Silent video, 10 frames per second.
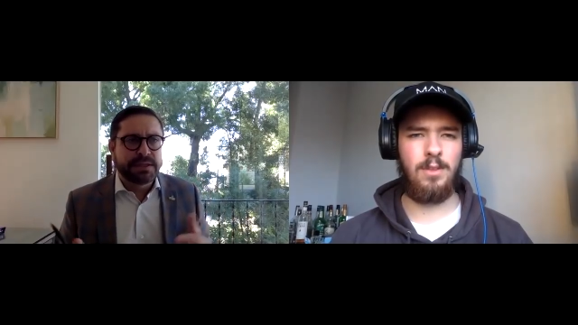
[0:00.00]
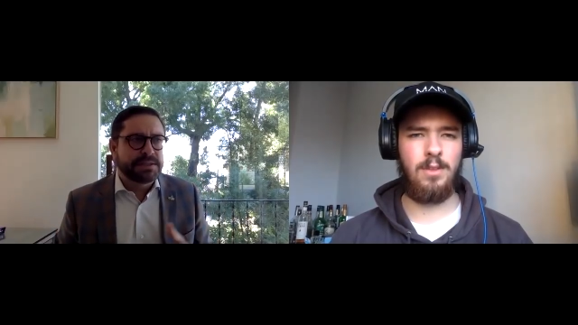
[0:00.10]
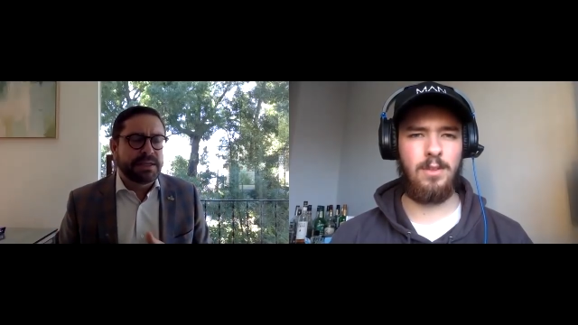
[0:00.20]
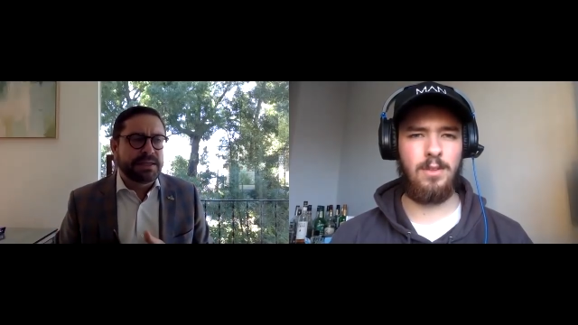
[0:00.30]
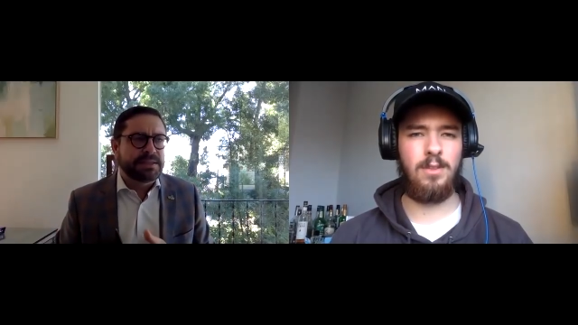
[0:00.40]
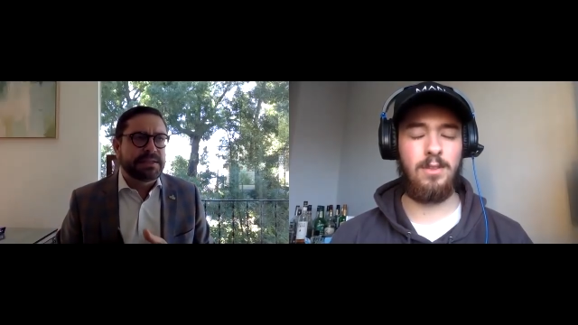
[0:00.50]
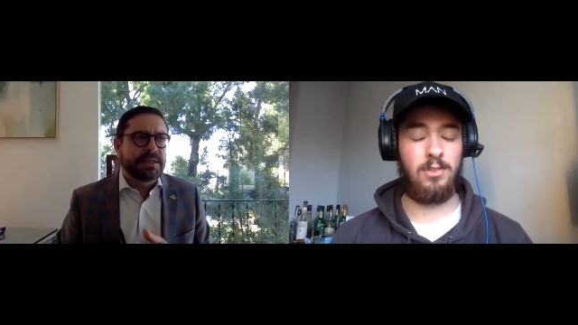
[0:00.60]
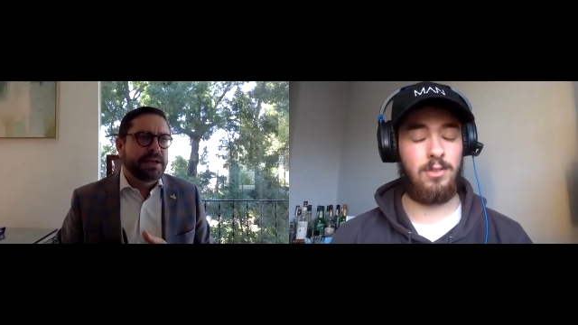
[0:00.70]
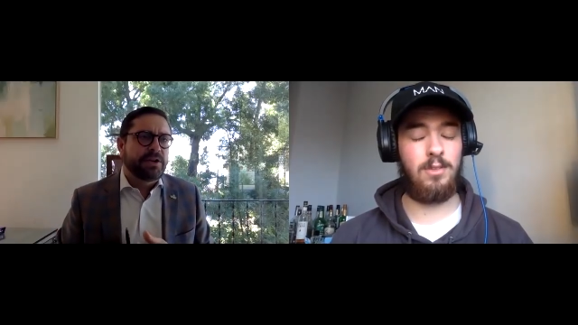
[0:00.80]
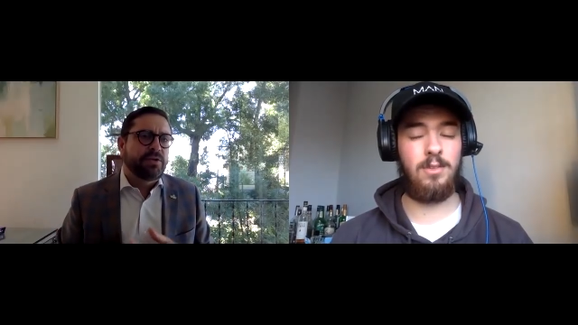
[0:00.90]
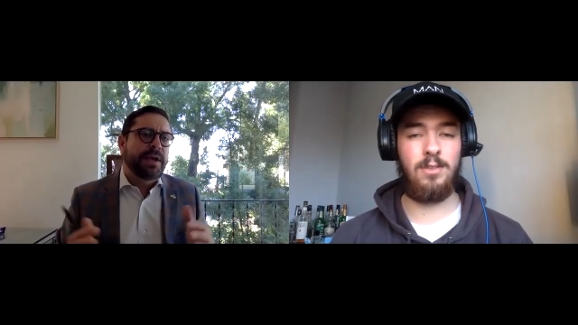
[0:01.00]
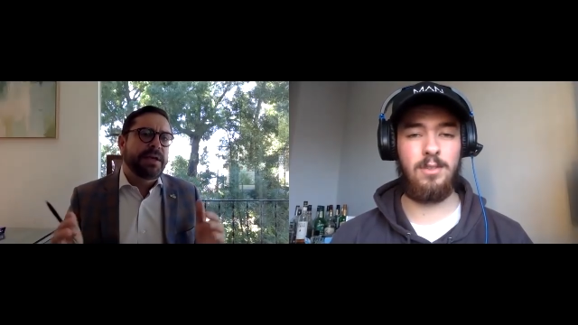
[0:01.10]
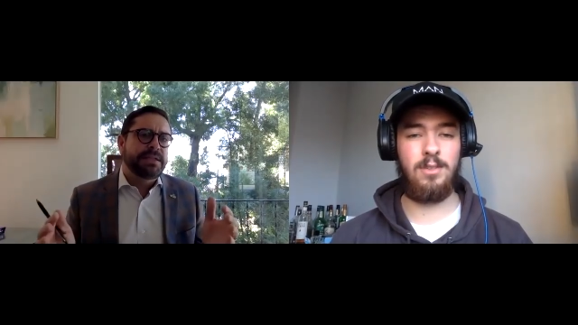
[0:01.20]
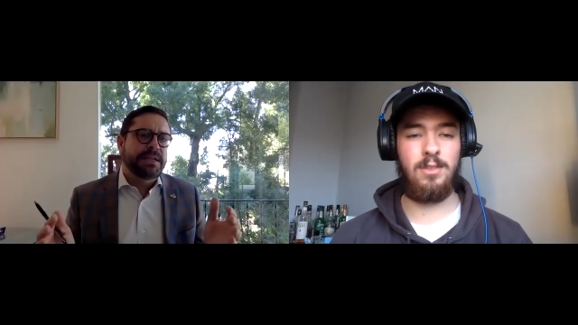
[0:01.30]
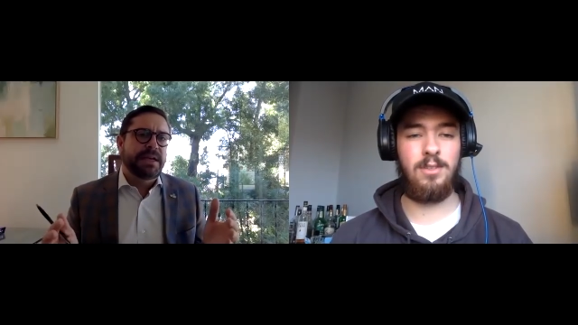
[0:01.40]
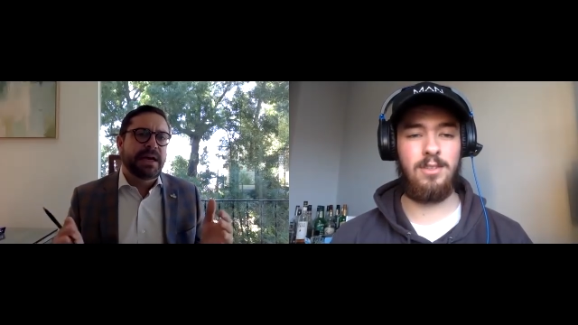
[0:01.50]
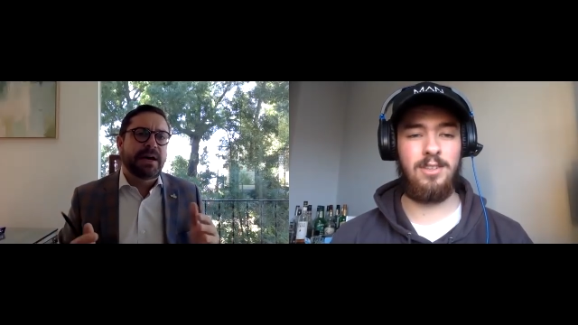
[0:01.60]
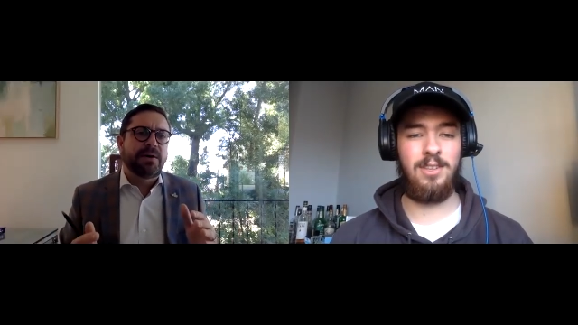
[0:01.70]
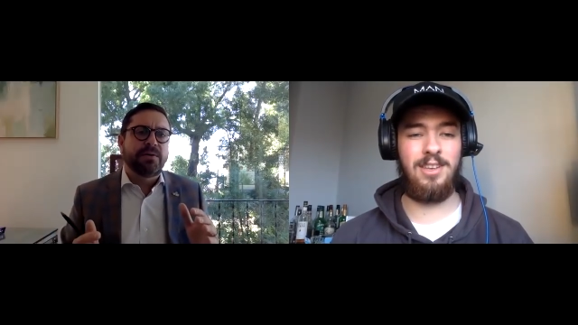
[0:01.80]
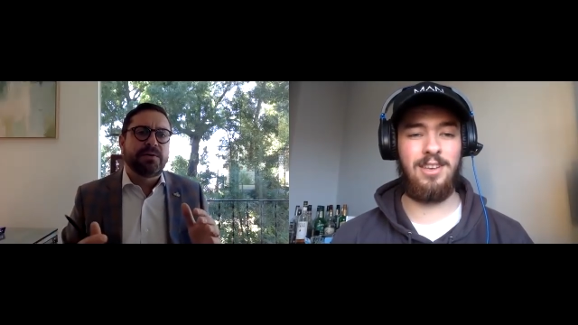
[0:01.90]
Speaker 1: It's it's crazy
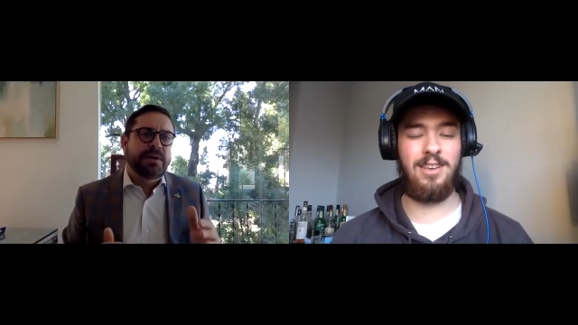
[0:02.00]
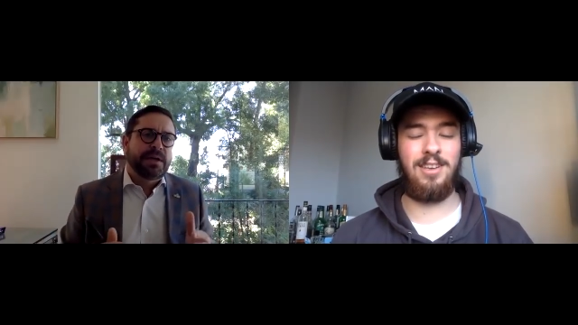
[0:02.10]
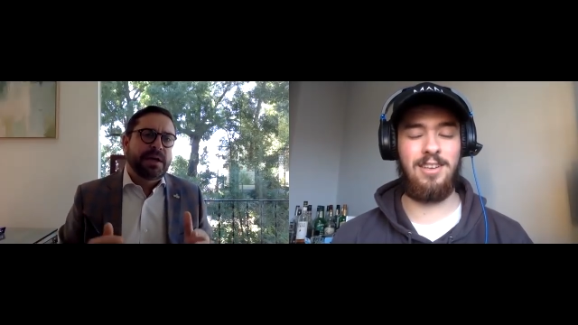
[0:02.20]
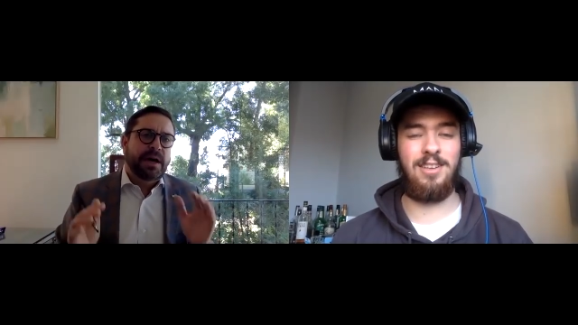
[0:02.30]
how yeah.